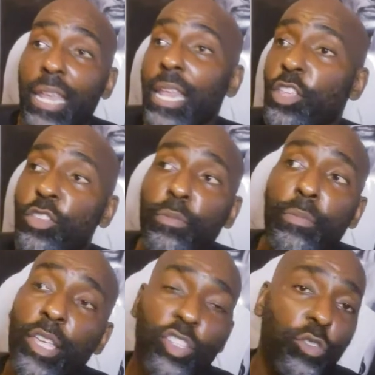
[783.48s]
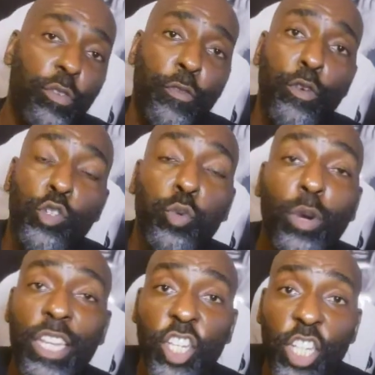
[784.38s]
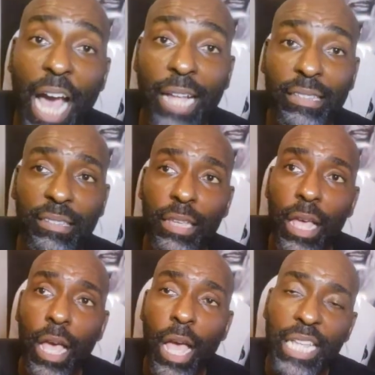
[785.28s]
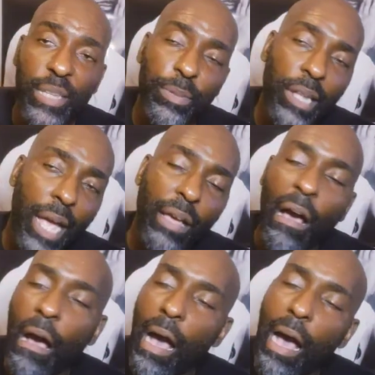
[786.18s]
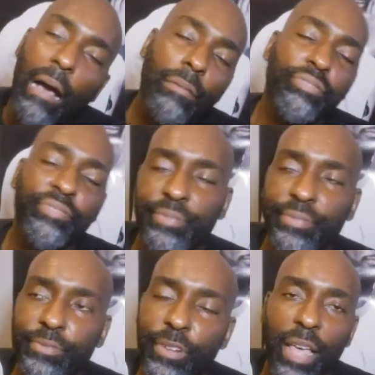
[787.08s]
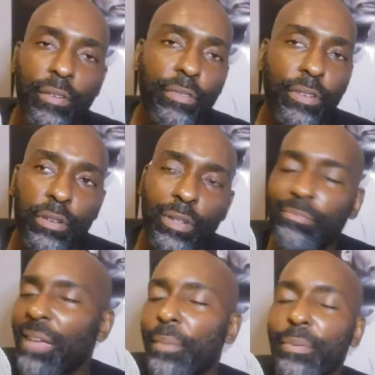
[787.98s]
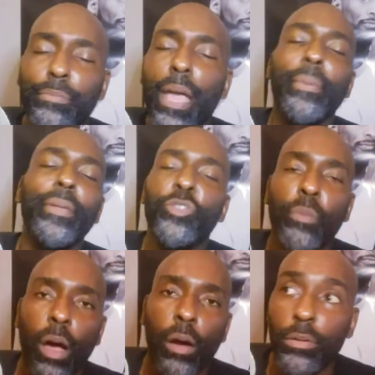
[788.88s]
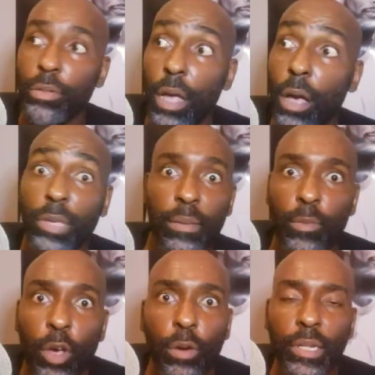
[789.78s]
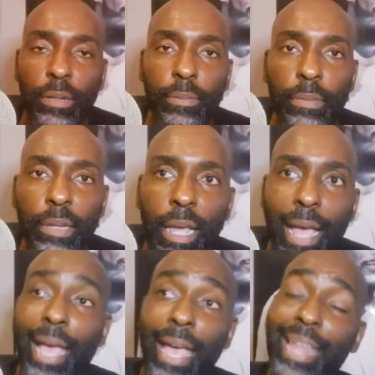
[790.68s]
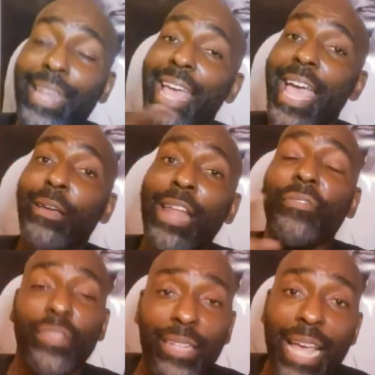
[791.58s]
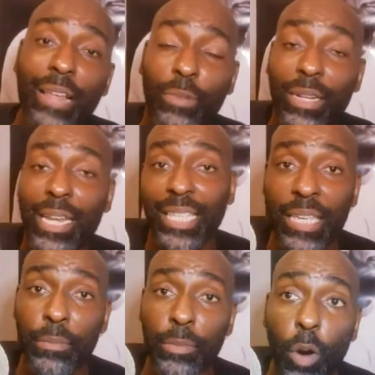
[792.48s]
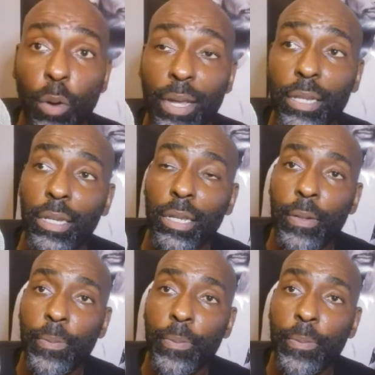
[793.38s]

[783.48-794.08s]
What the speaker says: And then you miss your first 20 shots and you'd be like, whatever, maybe tomorrow. No, keep going. And then after that, when they keep going,